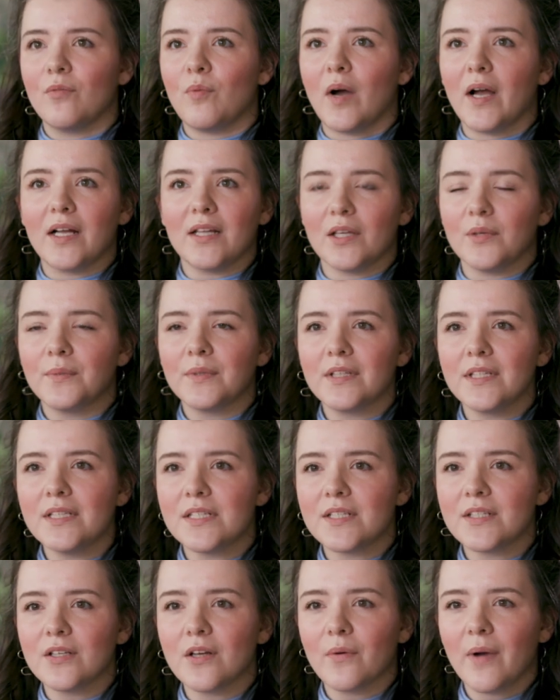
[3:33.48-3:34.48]
a while, I really
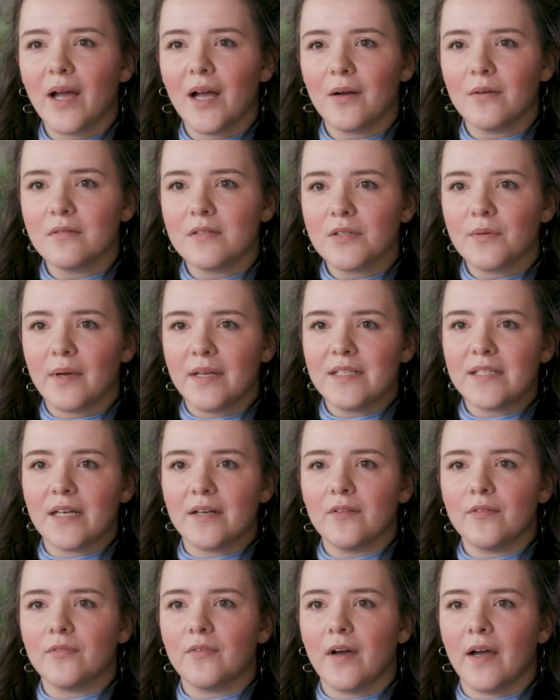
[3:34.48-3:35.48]
didn't know how to
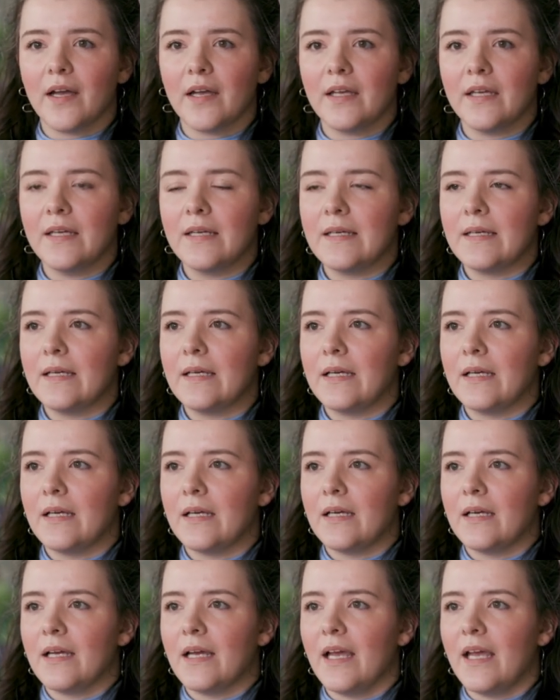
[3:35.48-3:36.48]
identify,
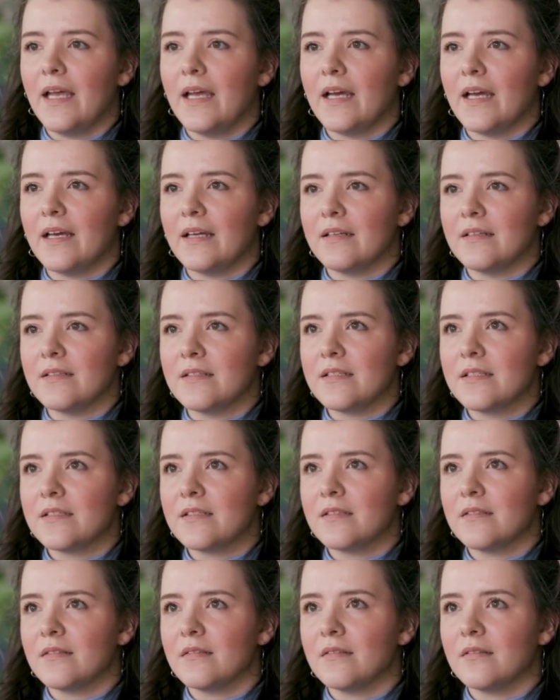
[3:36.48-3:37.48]
and
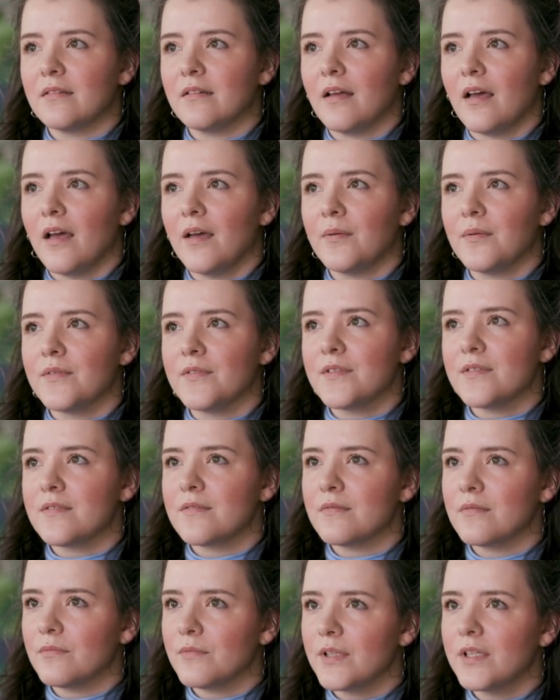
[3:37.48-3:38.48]
I
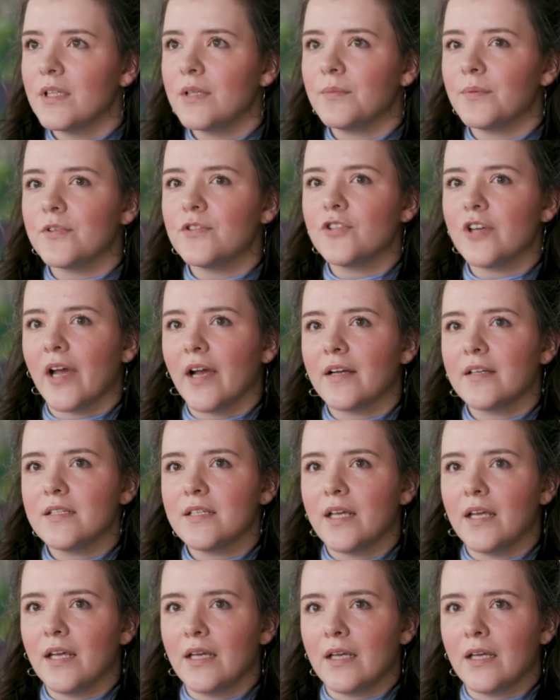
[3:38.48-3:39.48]
was really
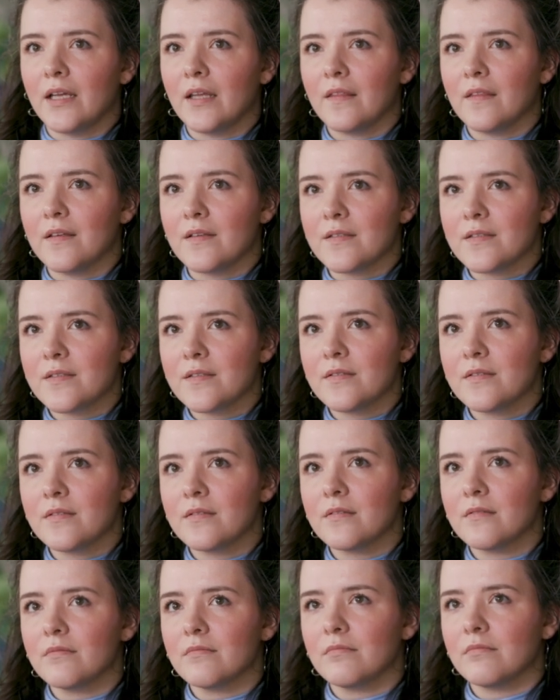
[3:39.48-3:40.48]
rejecting
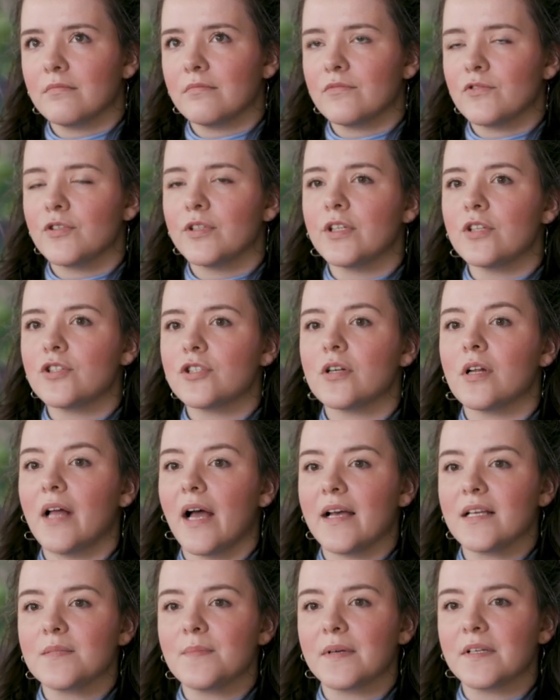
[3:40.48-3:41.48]
this traditional
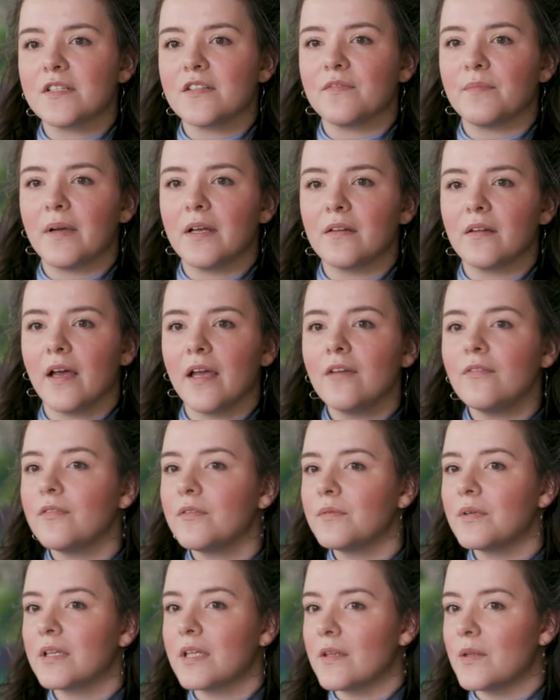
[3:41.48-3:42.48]
aspect of my life
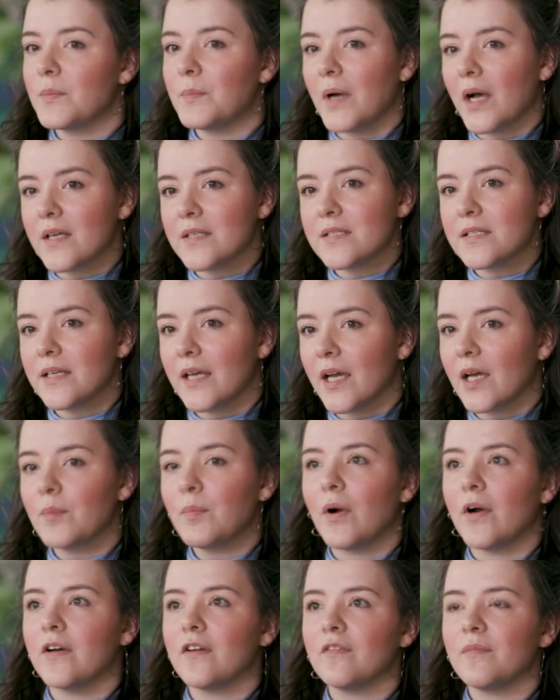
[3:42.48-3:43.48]
and really the Bosniak
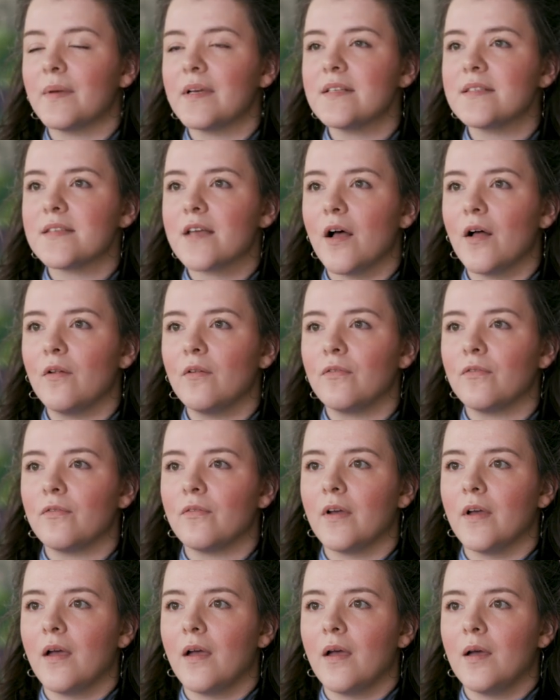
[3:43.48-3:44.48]
part of myself
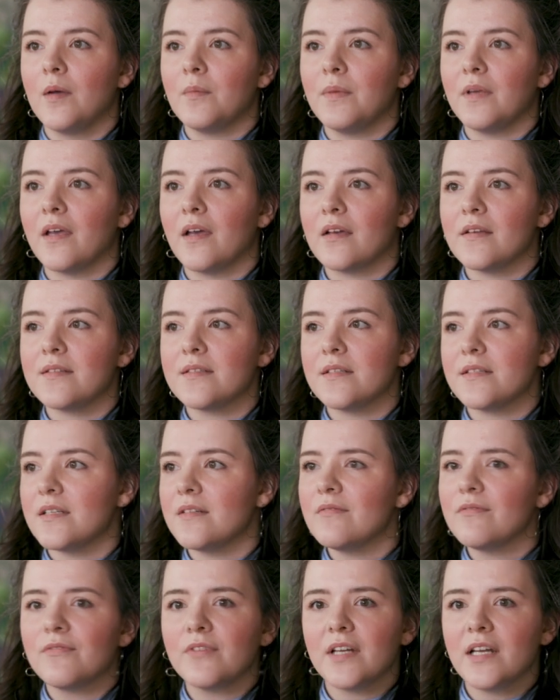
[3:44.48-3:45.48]
because it
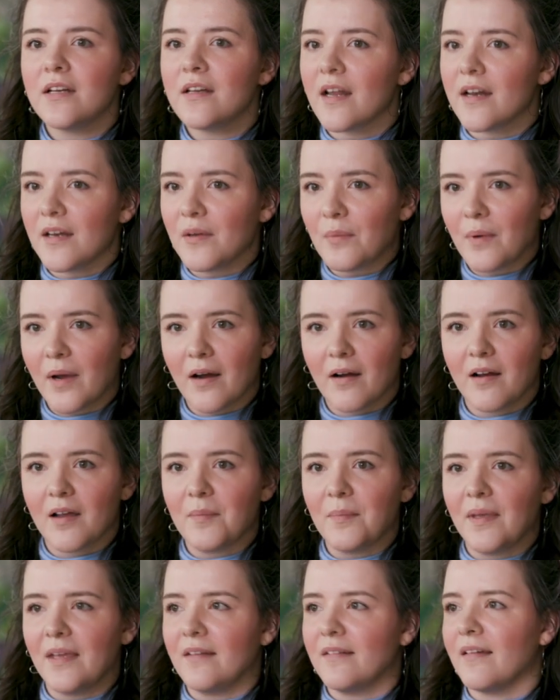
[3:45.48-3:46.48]
didn't fit in anywhere. I
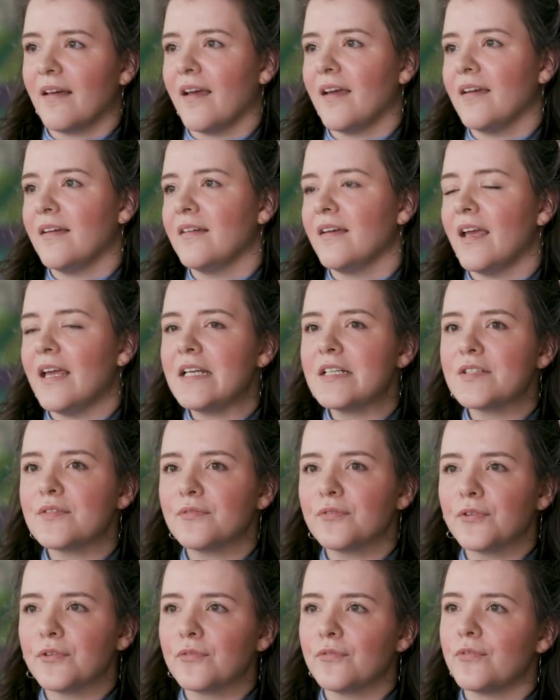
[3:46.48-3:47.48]
mean, I ate
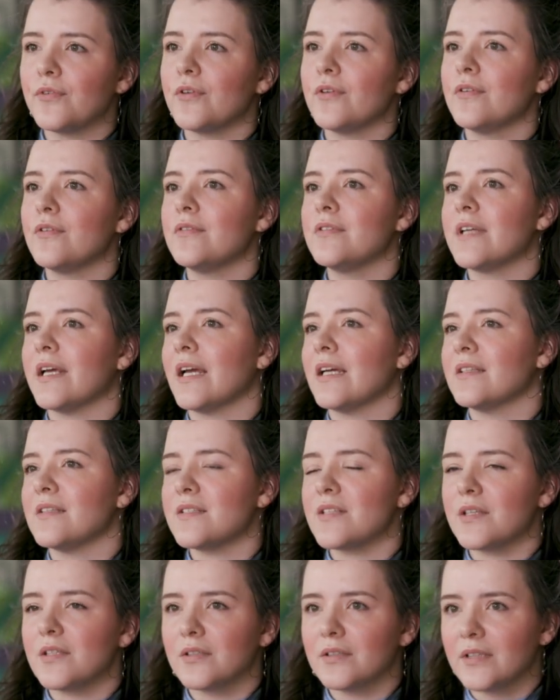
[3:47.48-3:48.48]
different food, I had
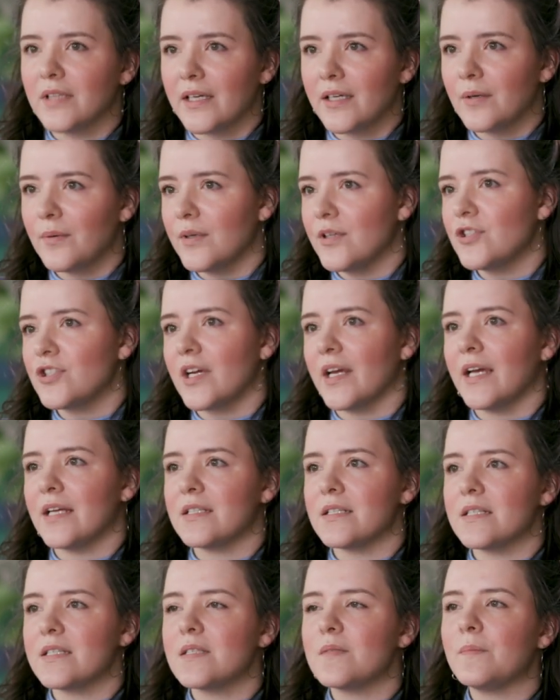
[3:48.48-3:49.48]
this other language I
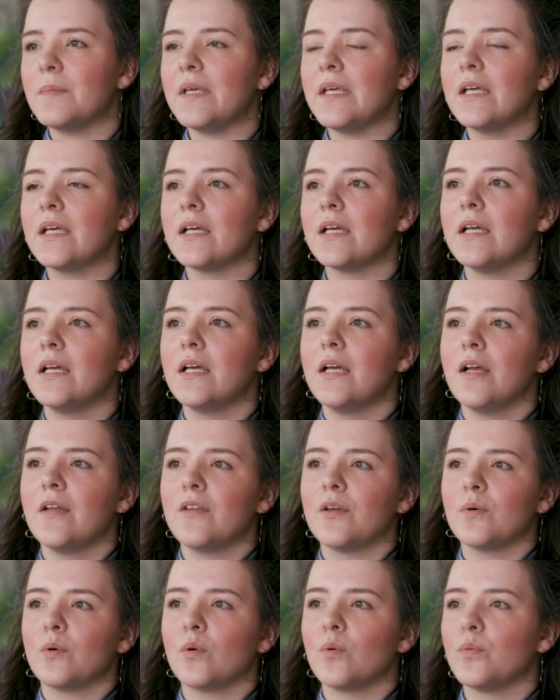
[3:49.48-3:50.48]
had to speak.
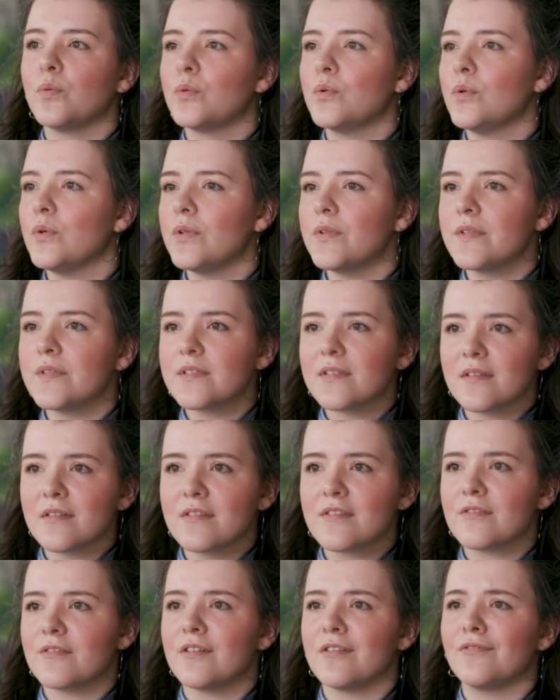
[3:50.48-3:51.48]
There were rules and
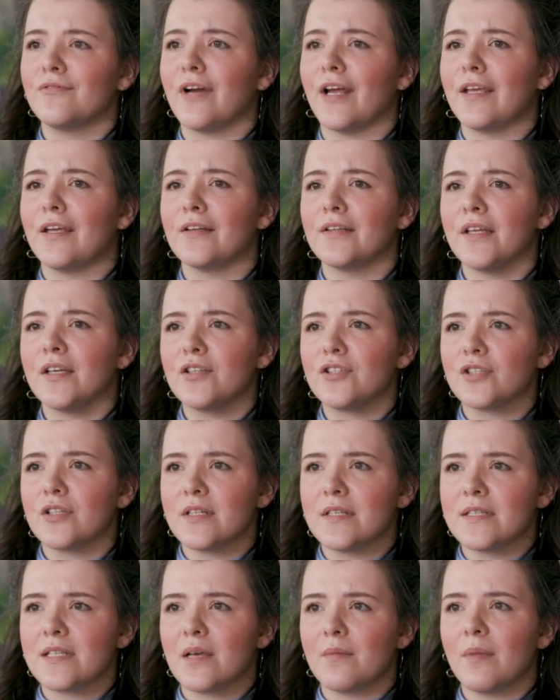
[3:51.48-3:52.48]
sort of
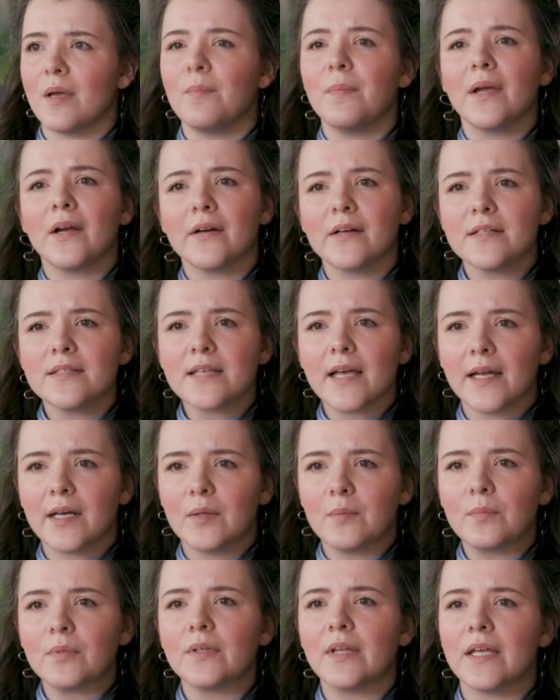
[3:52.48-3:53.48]
regulations that my parents had
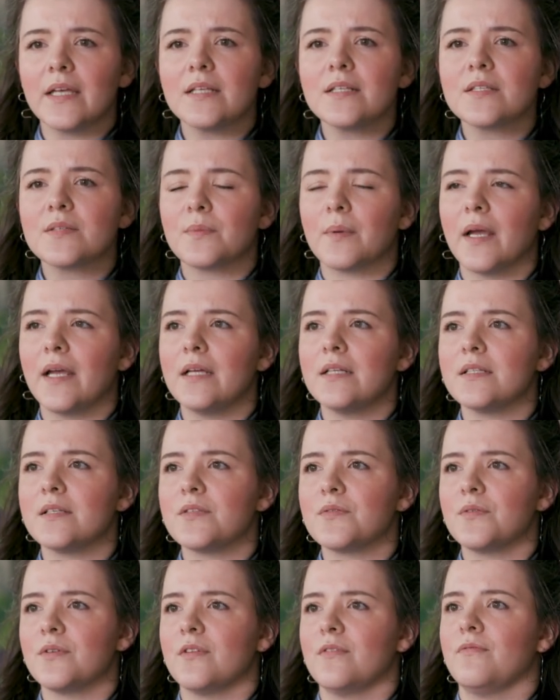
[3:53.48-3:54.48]
in place, right, to
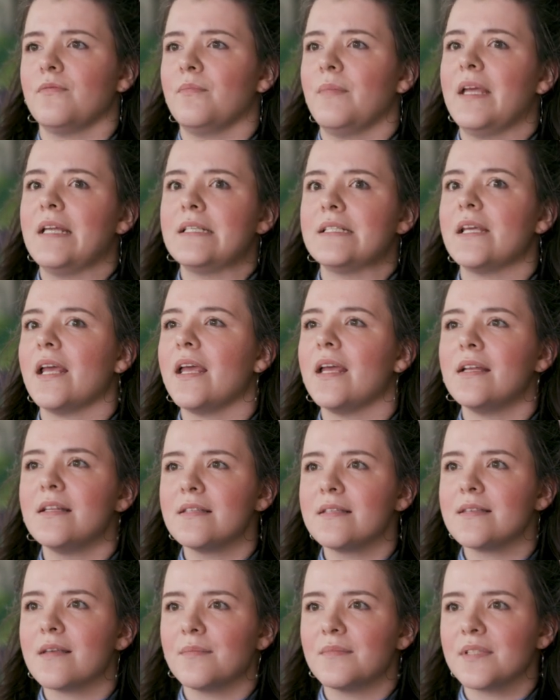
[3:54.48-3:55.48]
sort of
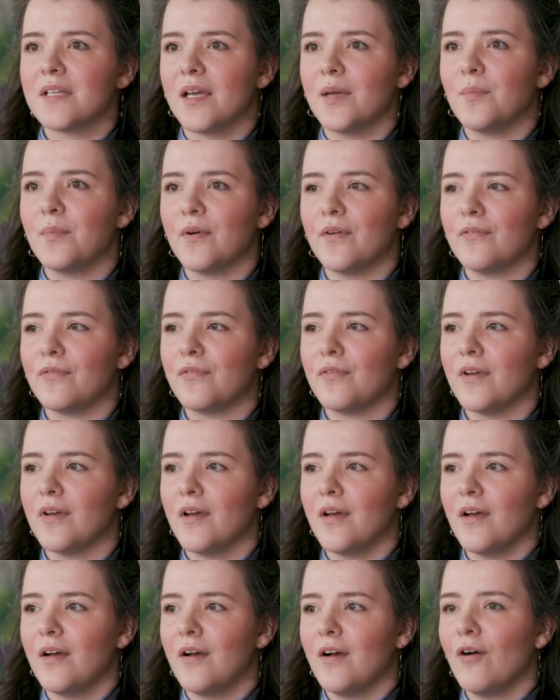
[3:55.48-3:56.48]
maintain some type of
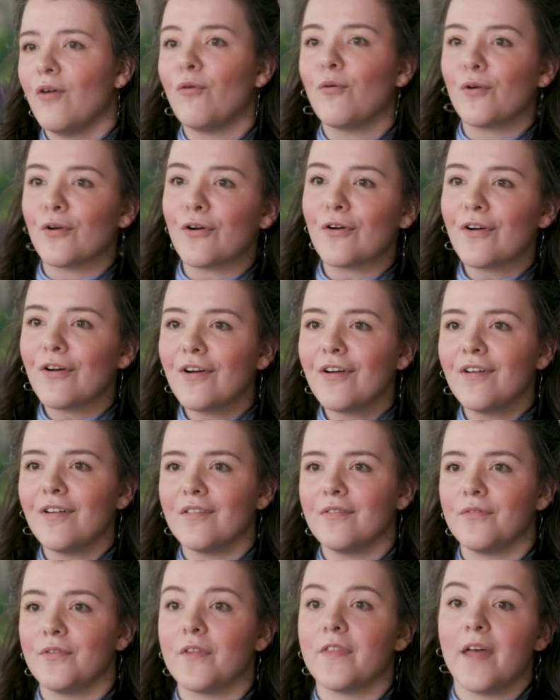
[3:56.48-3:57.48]
order
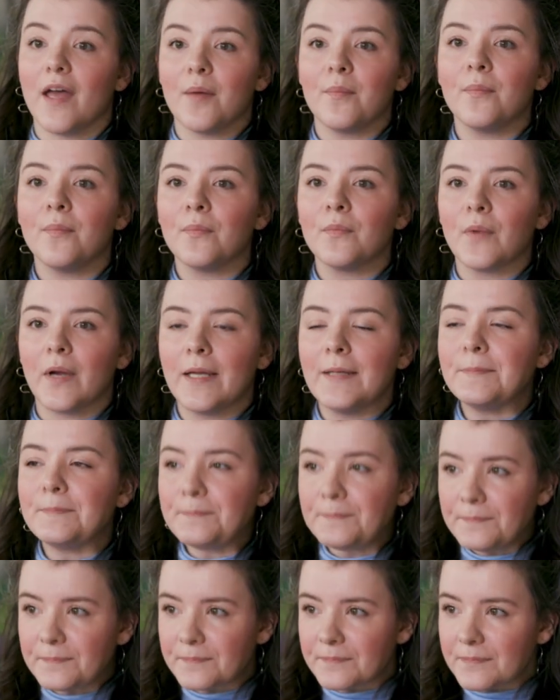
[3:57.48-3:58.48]
for them, right?
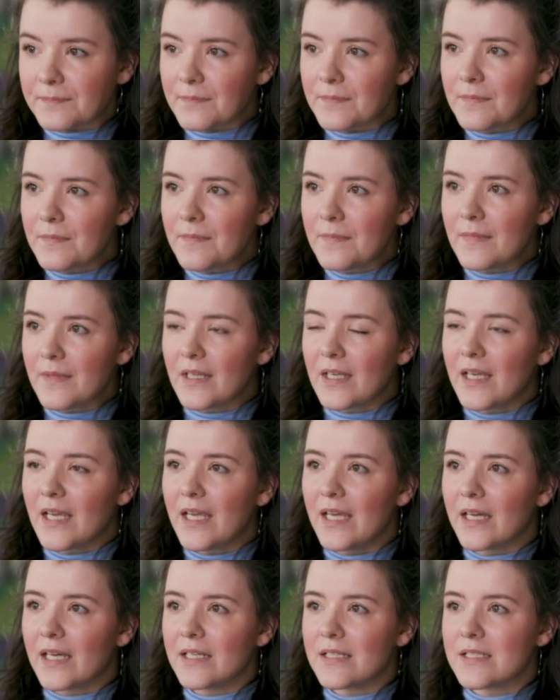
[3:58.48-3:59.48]

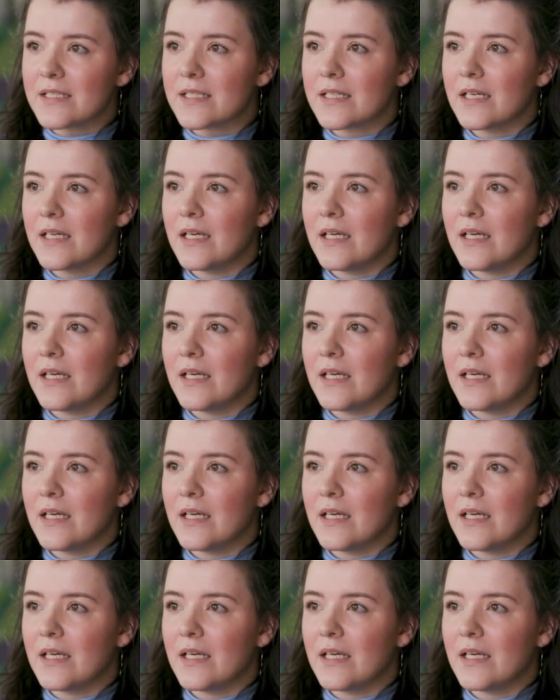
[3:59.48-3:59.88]
And